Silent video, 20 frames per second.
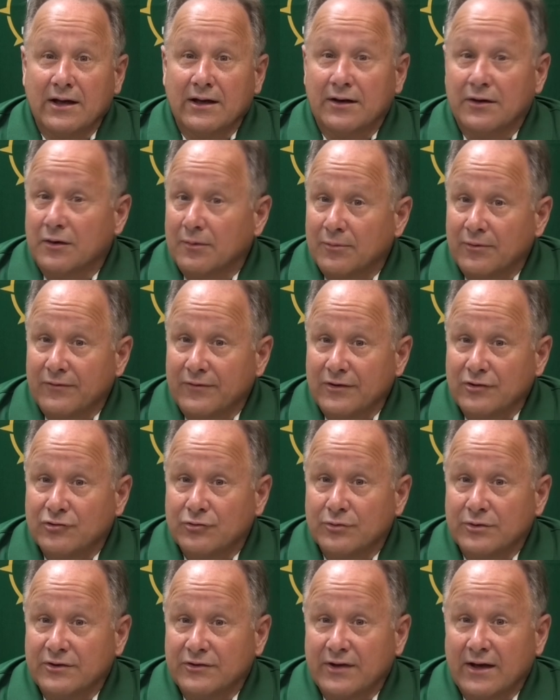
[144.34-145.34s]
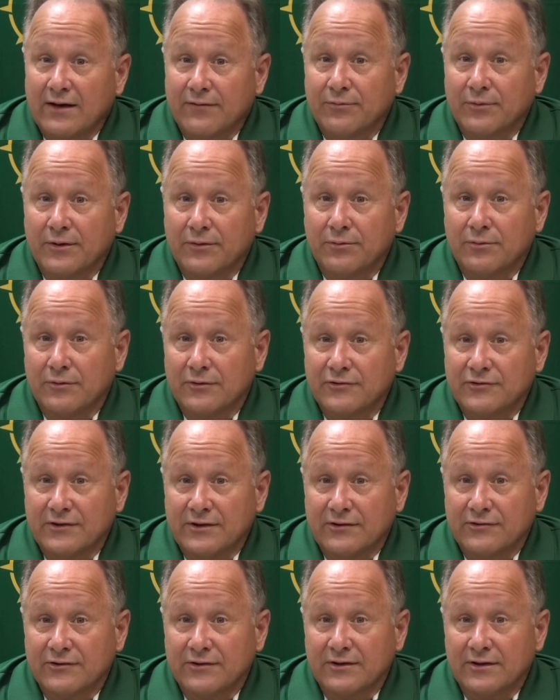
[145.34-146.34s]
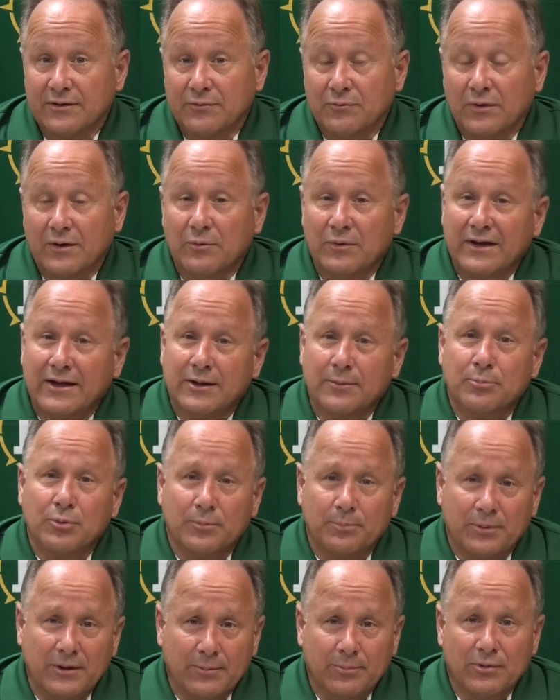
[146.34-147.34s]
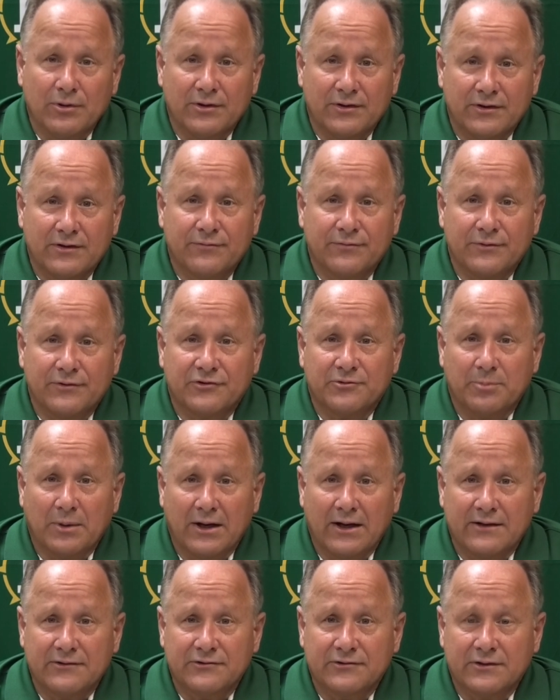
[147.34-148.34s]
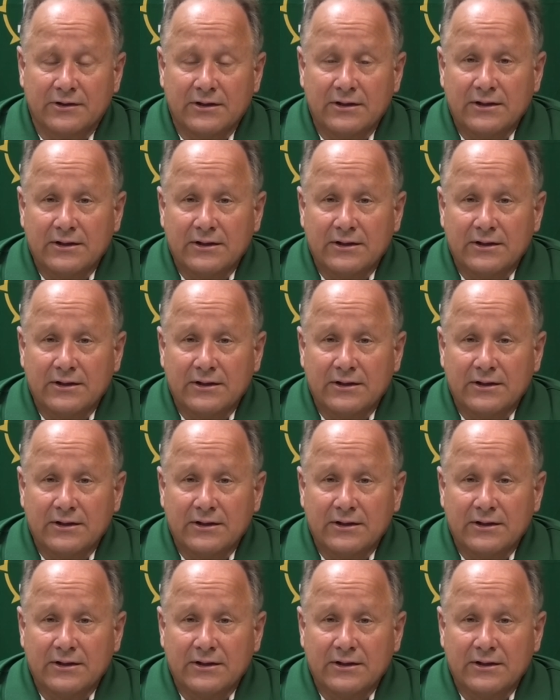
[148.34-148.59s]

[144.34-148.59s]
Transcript: had a number of injuries halfway through the season and, and we had to put people in different spots.